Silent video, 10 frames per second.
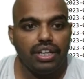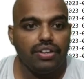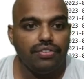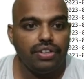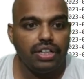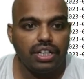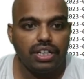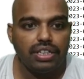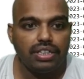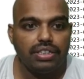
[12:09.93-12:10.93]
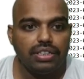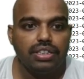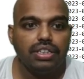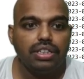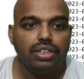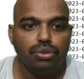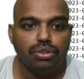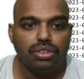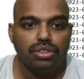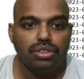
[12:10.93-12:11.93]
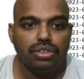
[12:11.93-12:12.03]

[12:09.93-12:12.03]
We learned two things.